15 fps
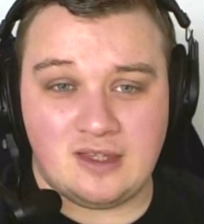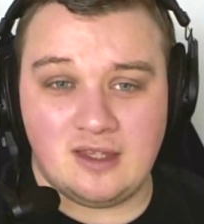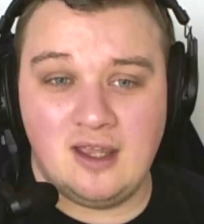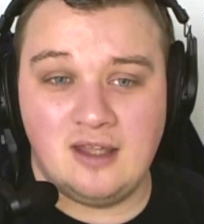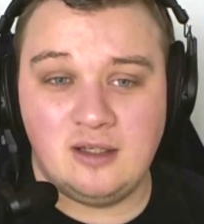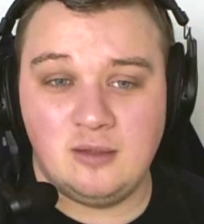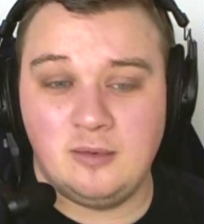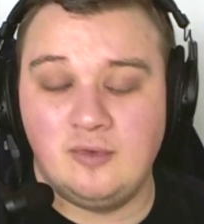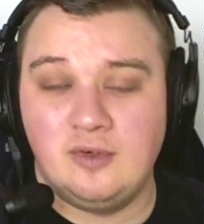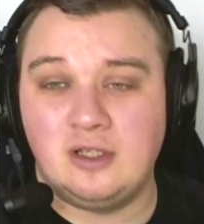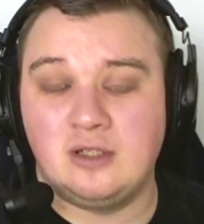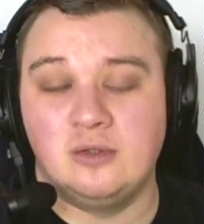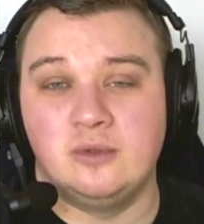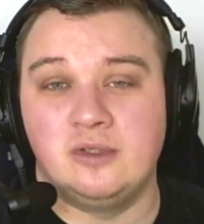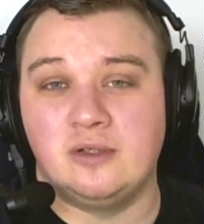I think it would be really
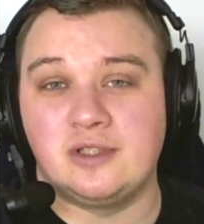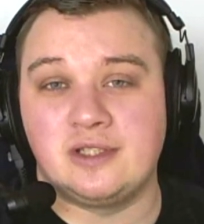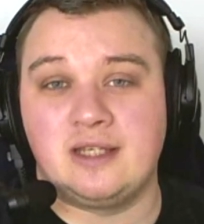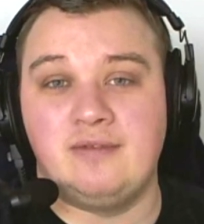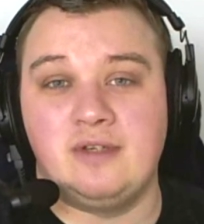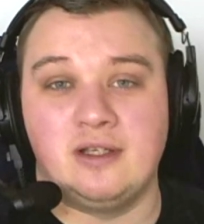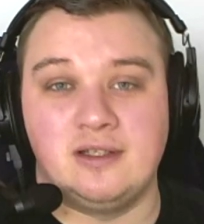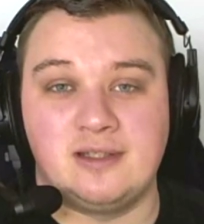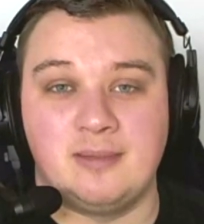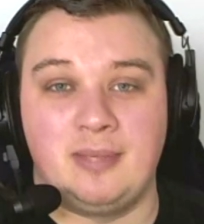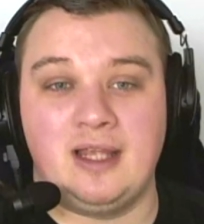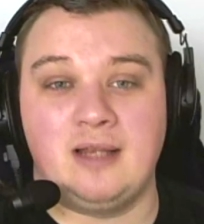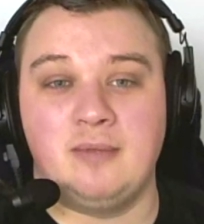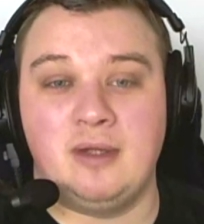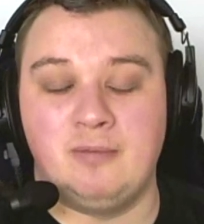cool, and I'll just give you guys the
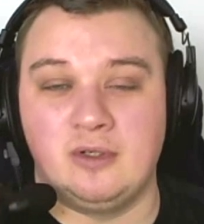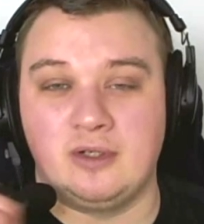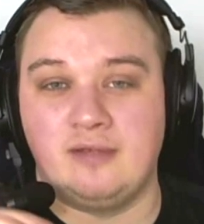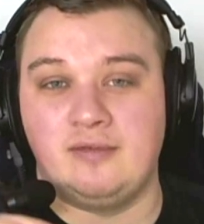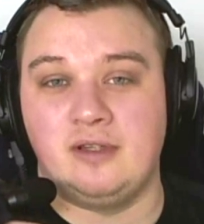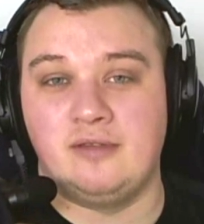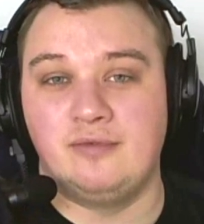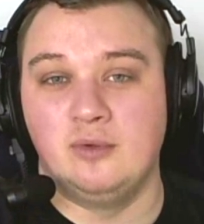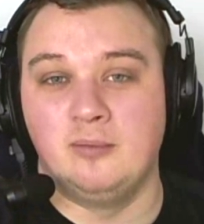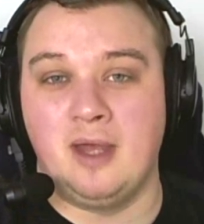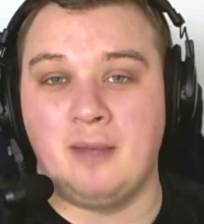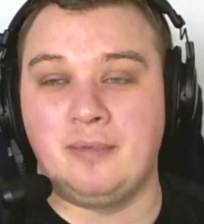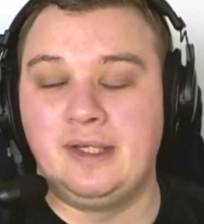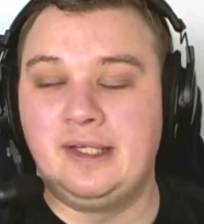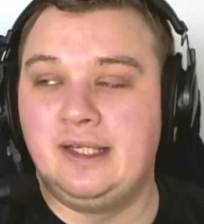blank map, and I'll give you the full
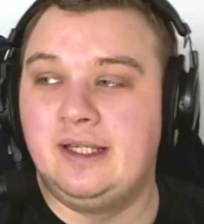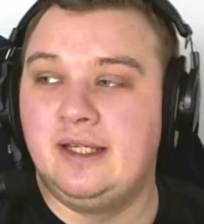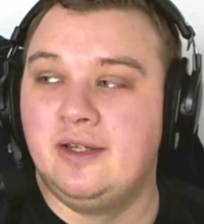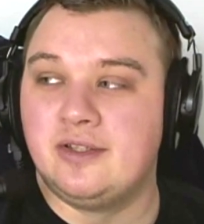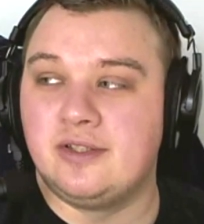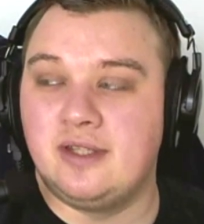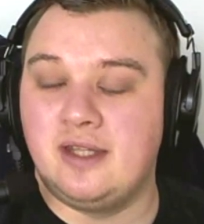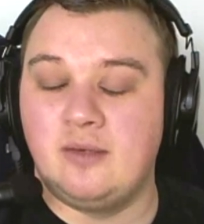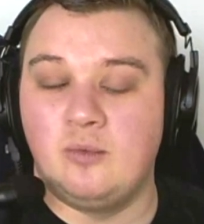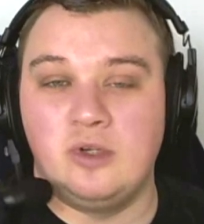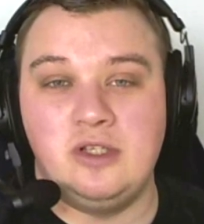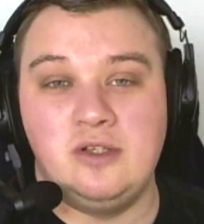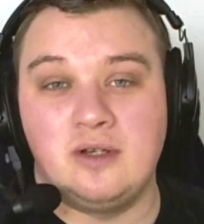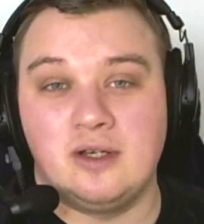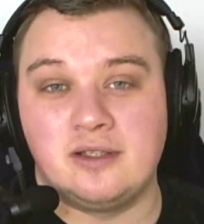map. So then what
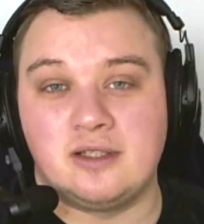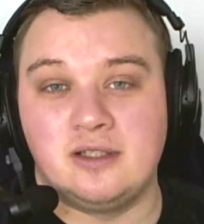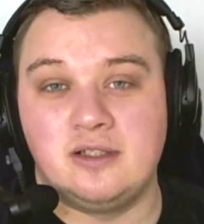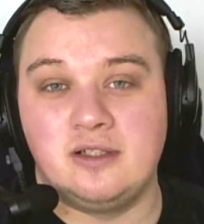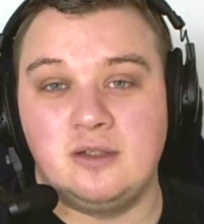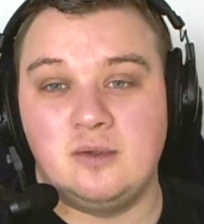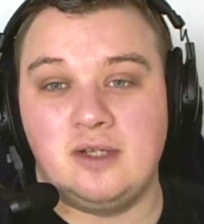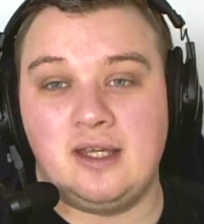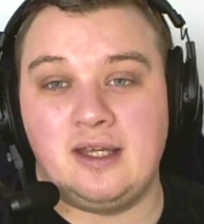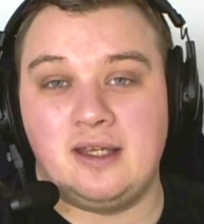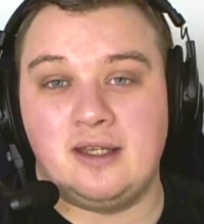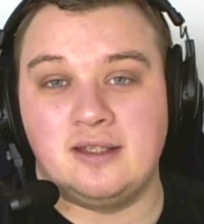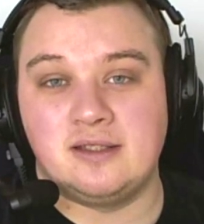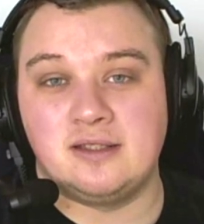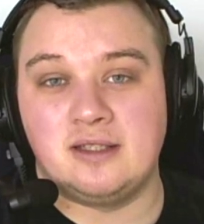you guys can do
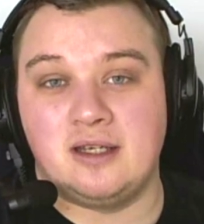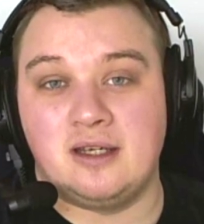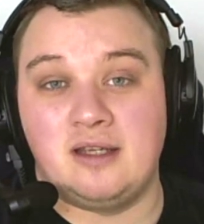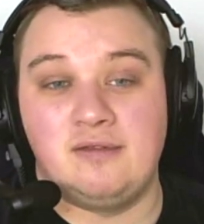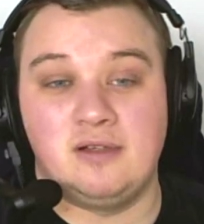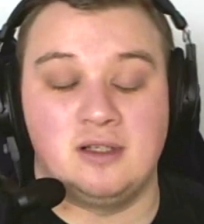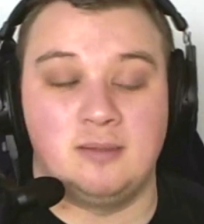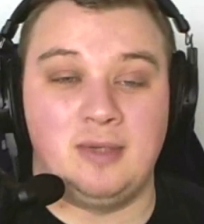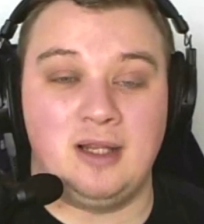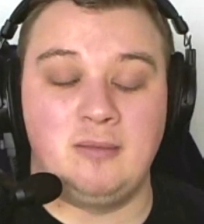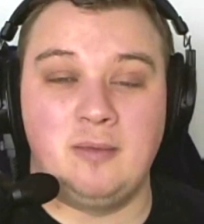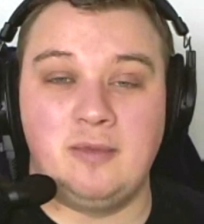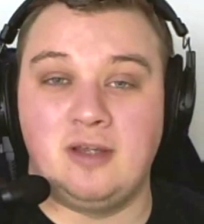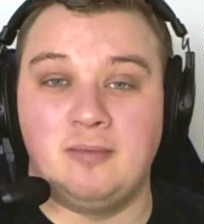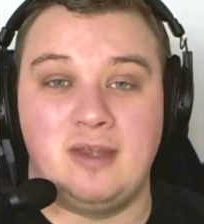is, if you've got the blank
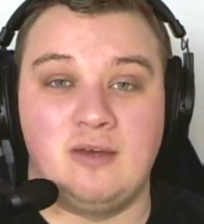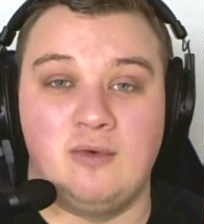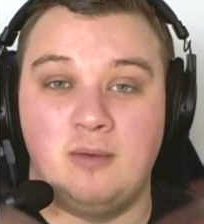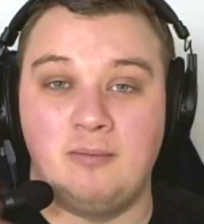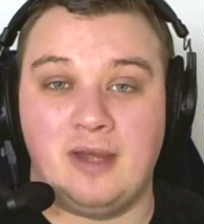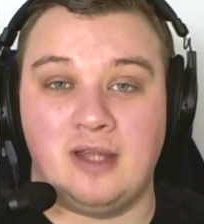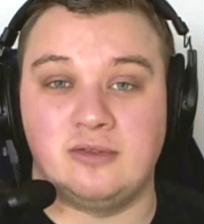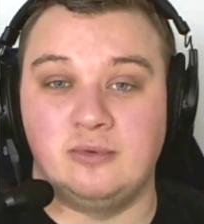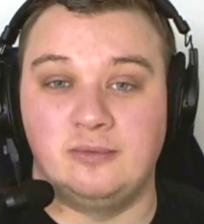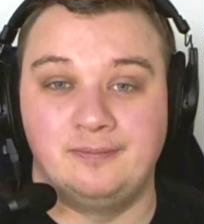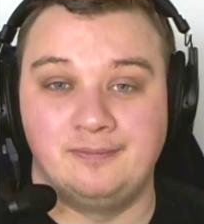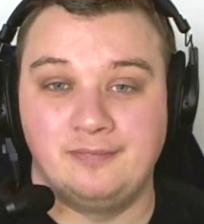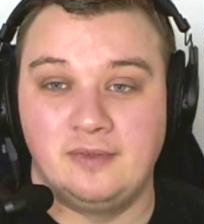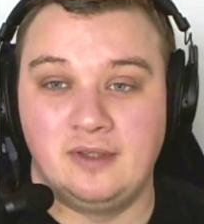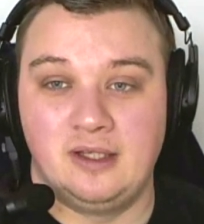map, you can make your own battle.
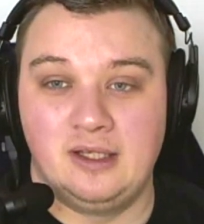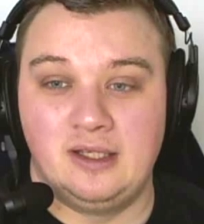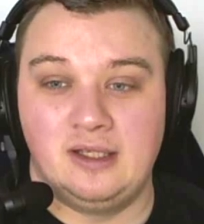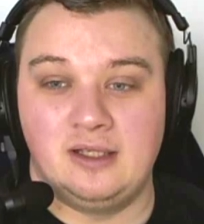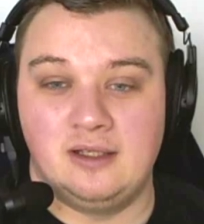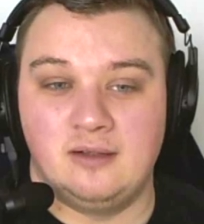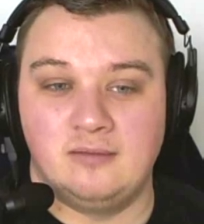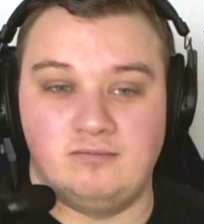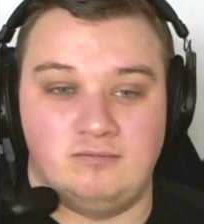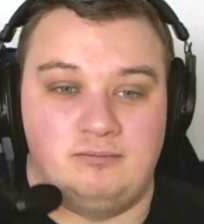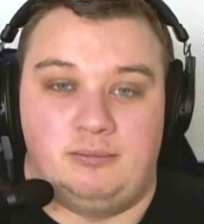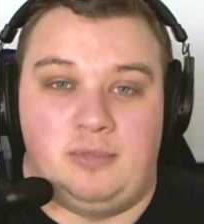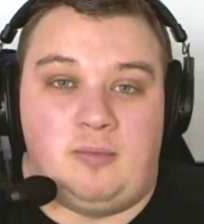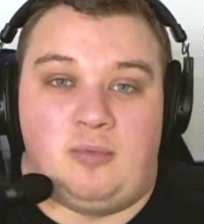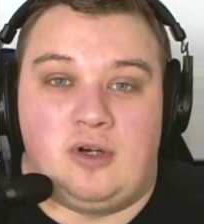
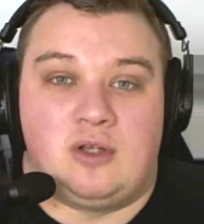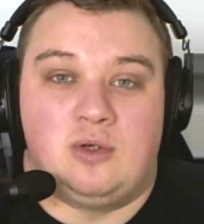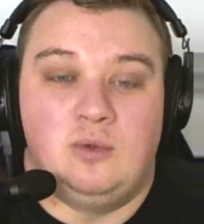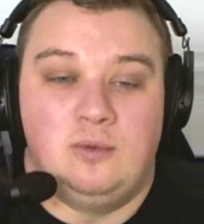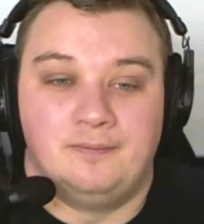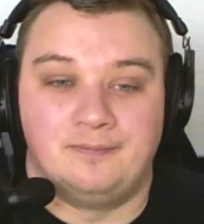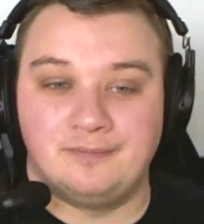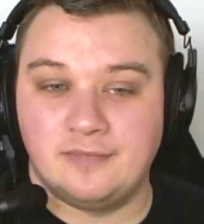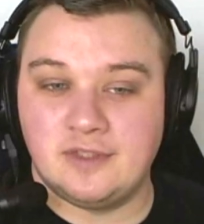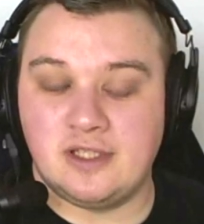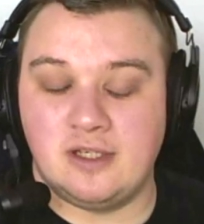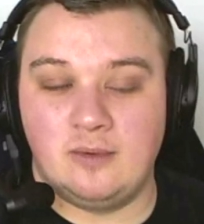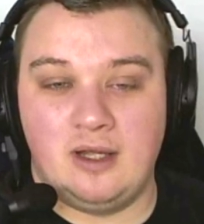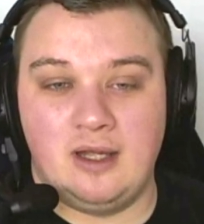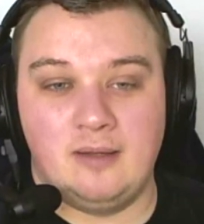Be pretty cool.
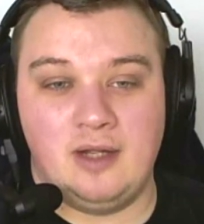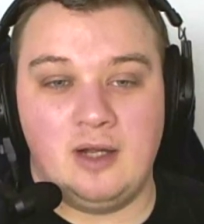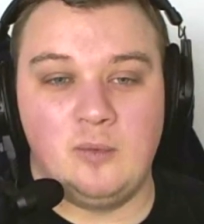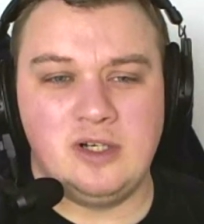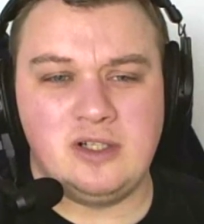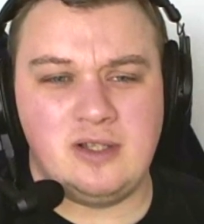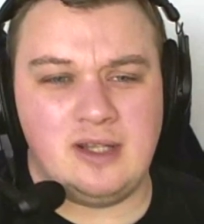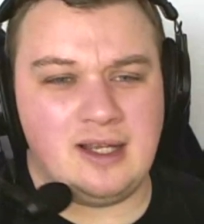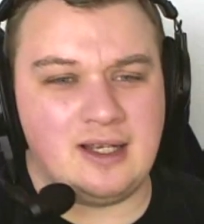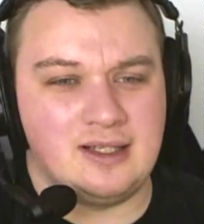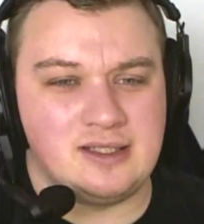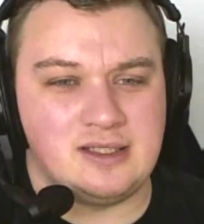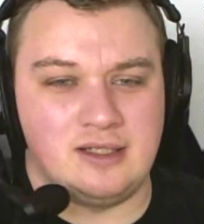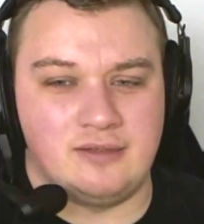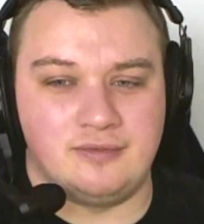So I want to do that kind of
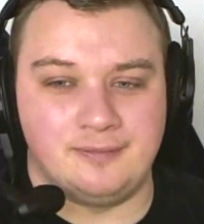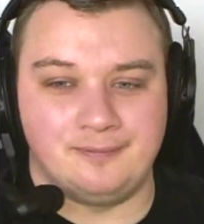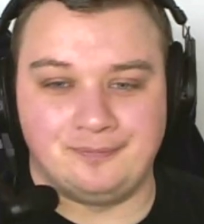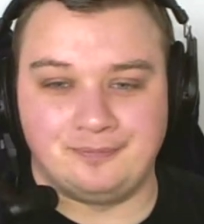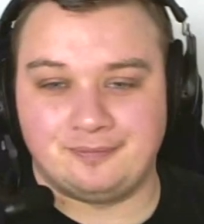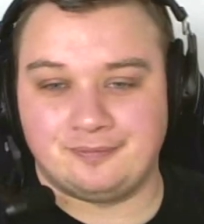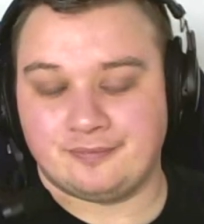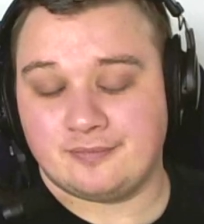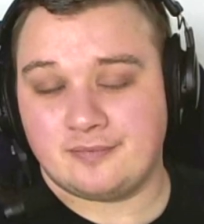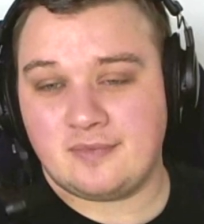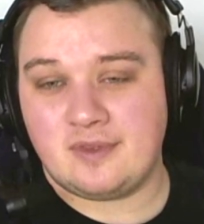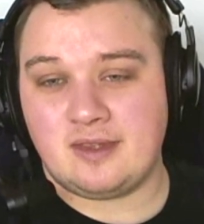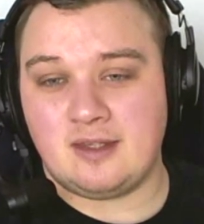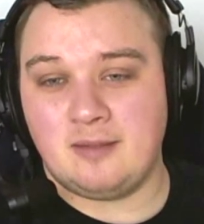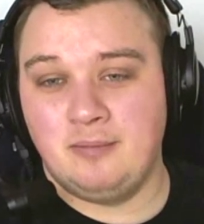stuff,
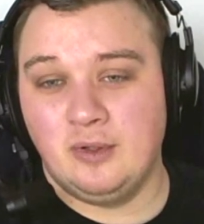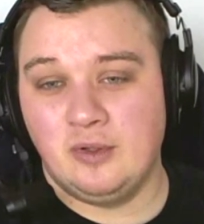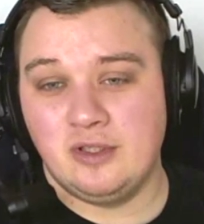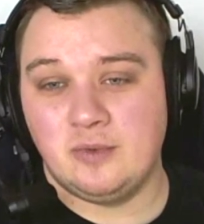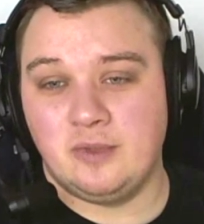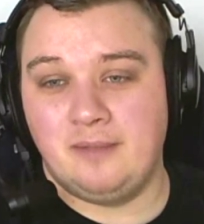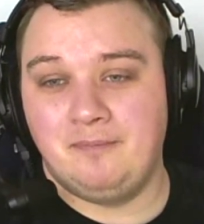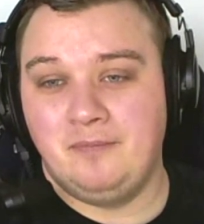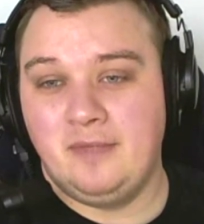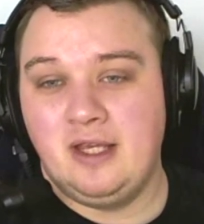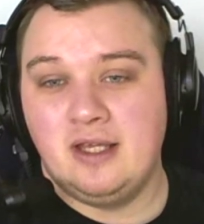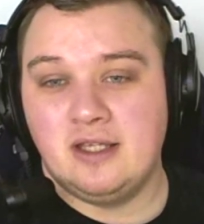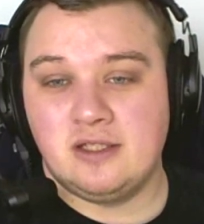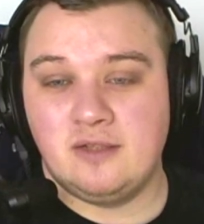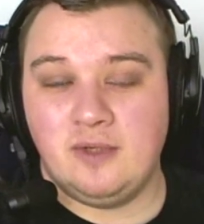build onto it.
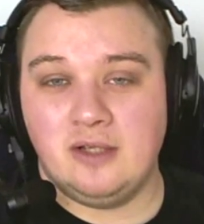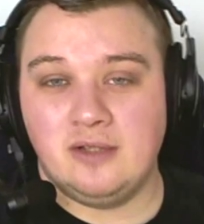So if we get